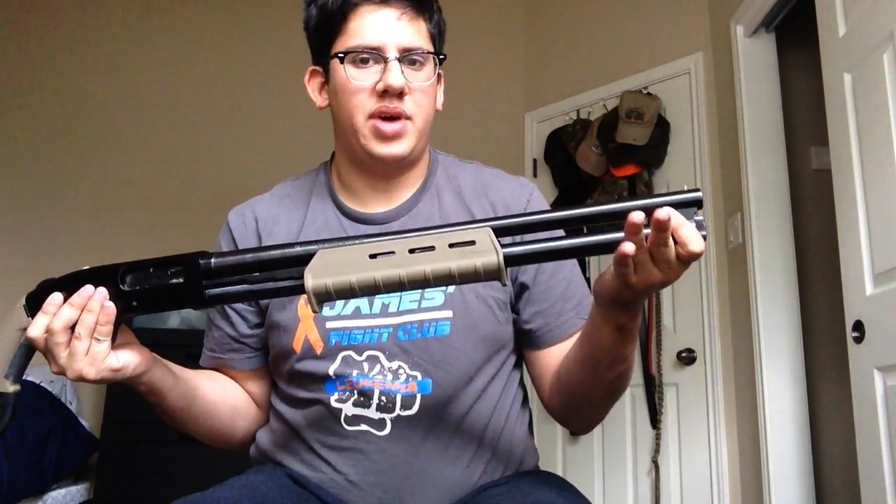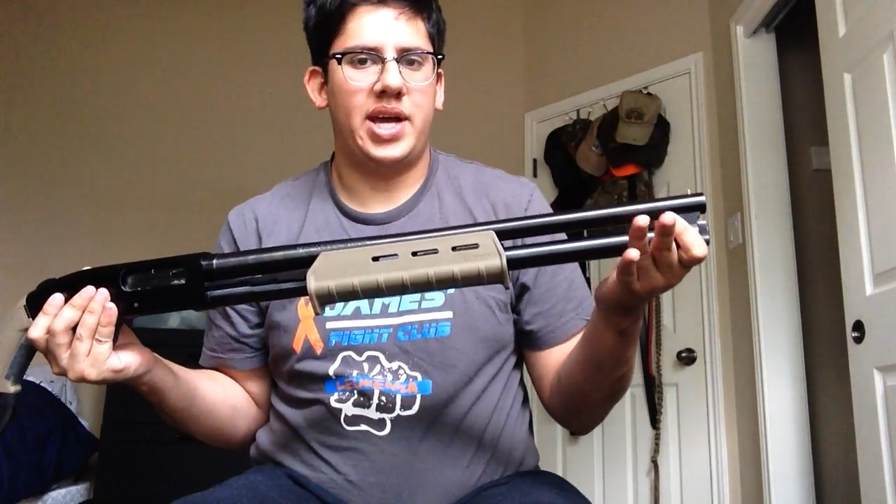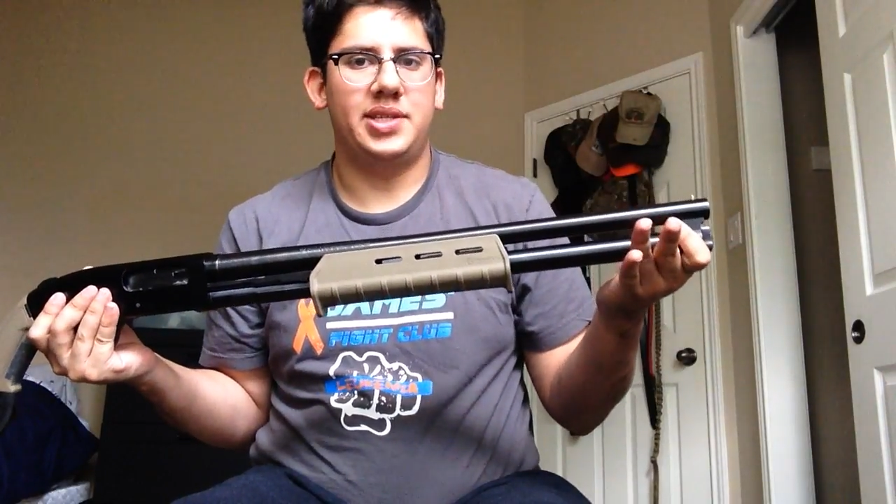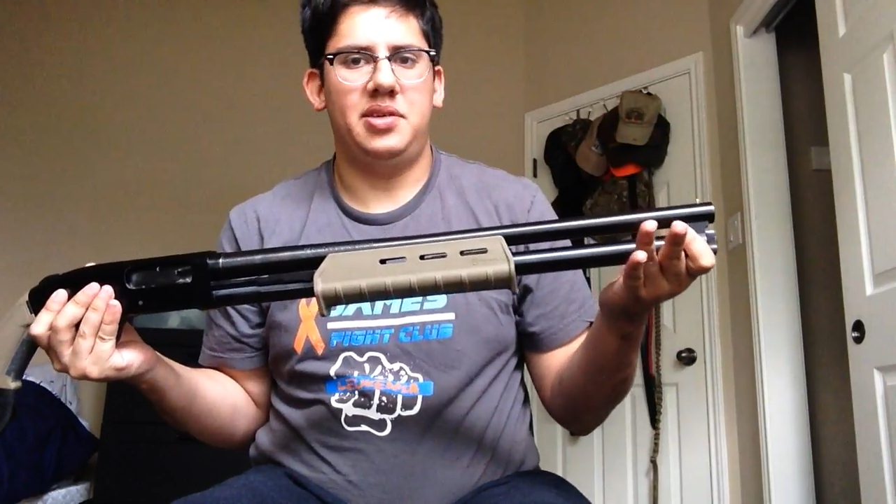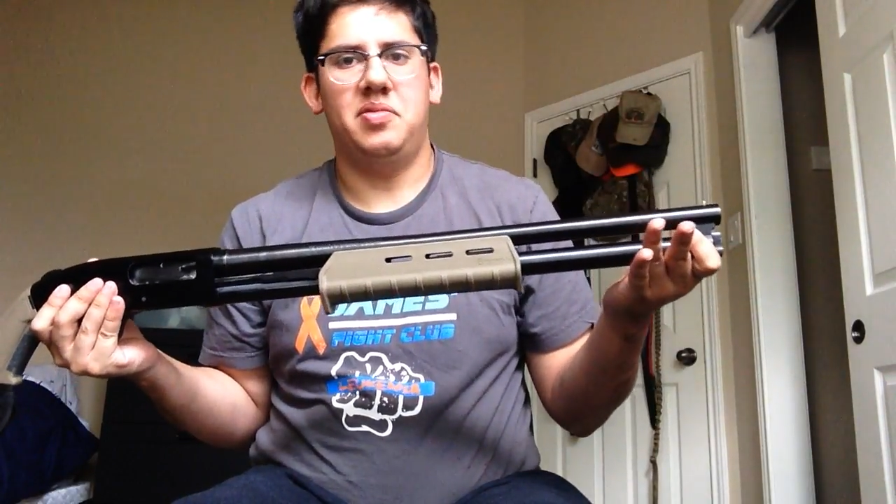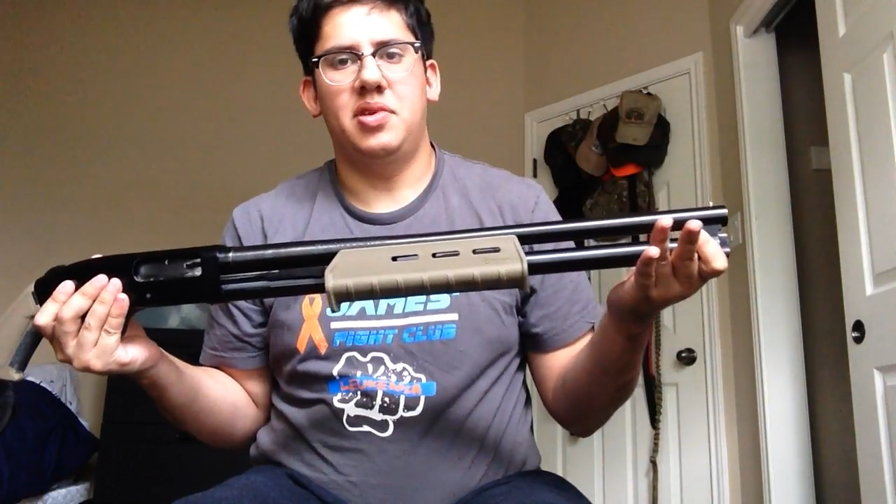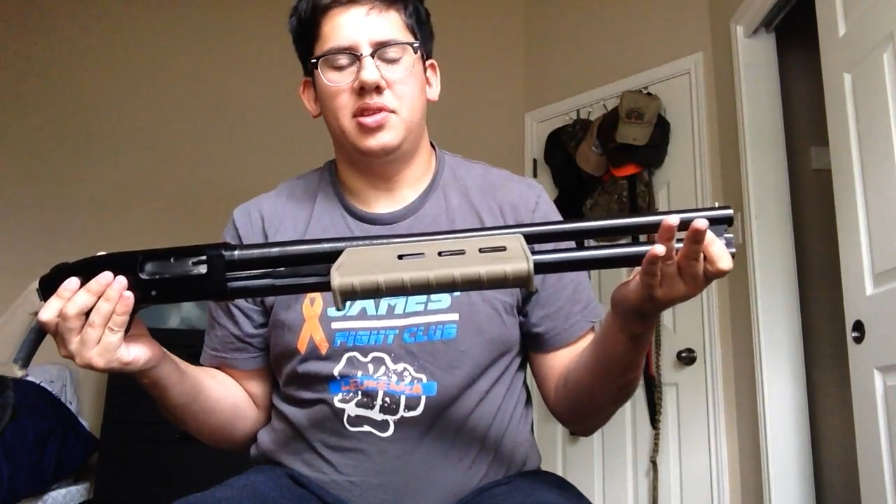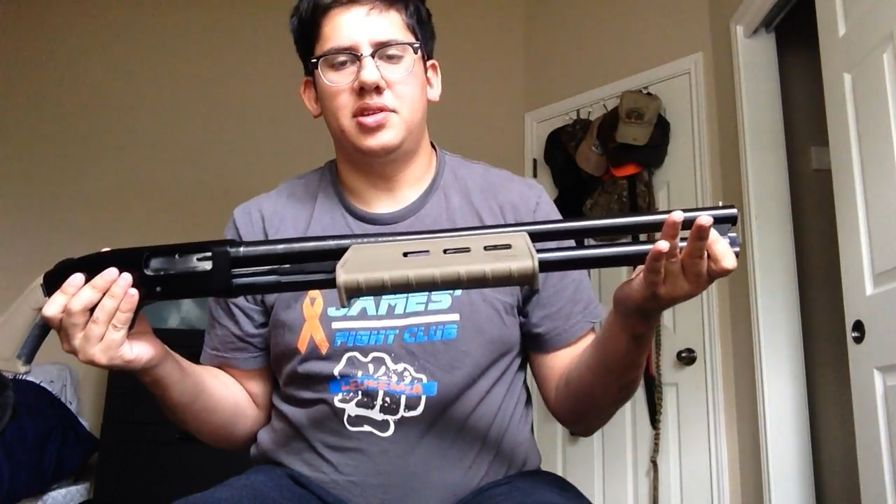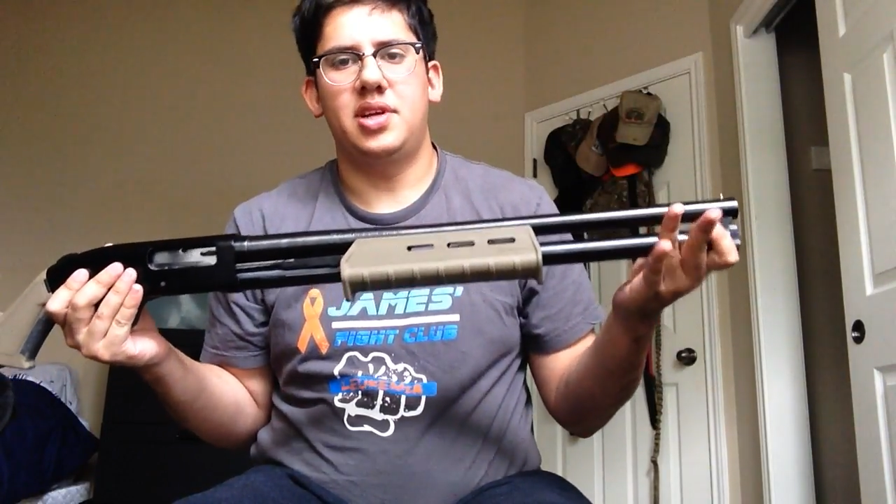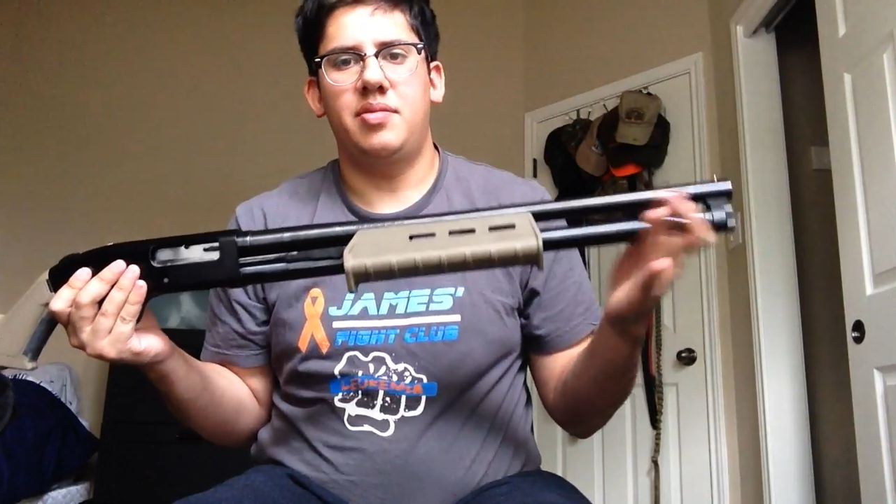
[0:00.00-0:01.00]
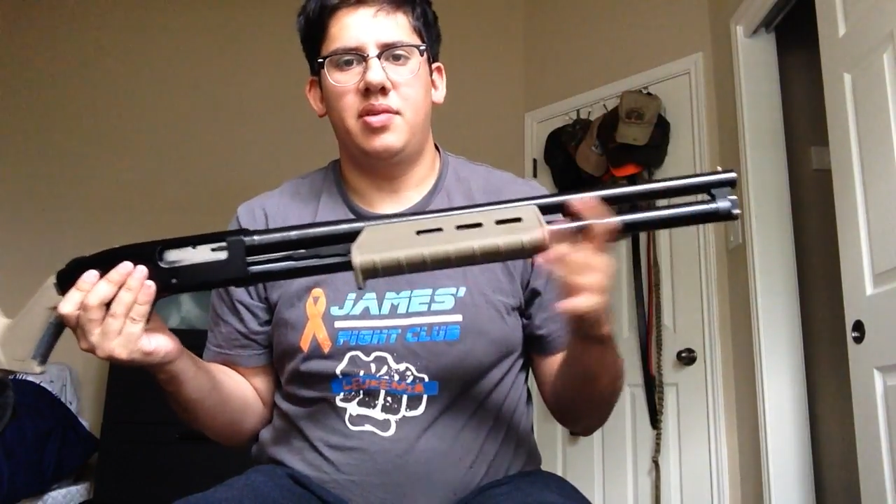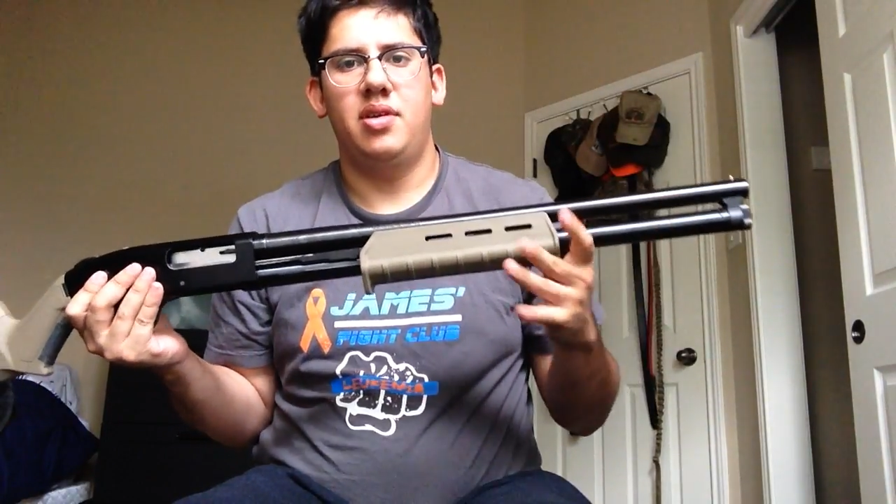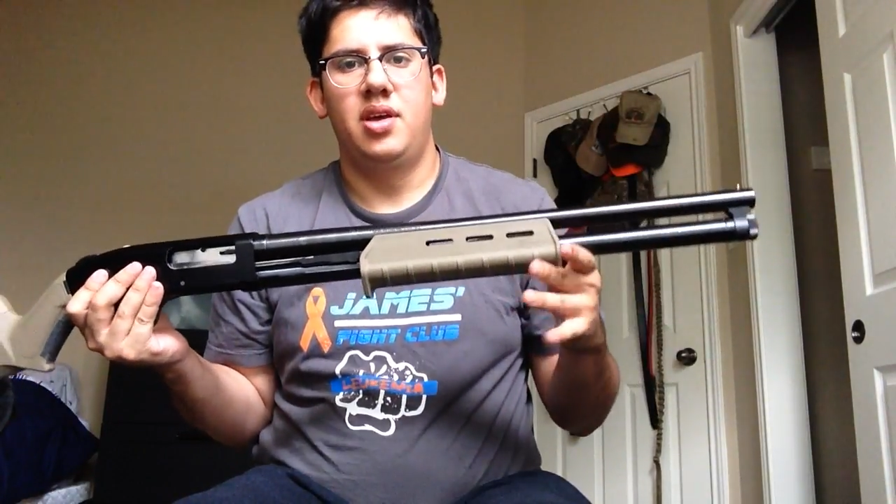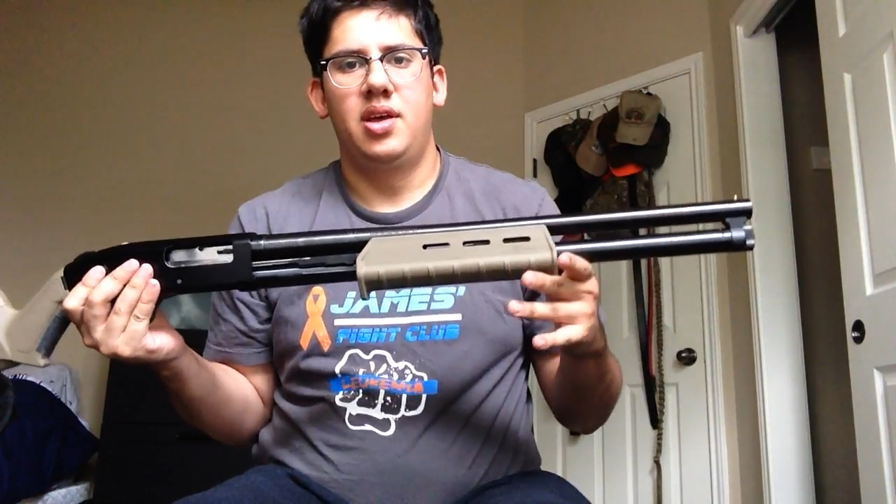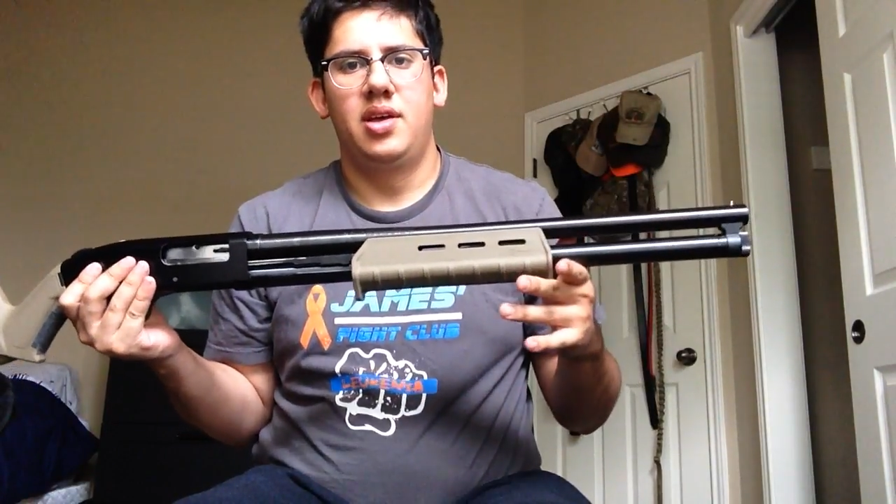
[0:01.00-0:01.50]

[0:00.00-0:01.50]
magazine, 1 in the chamber.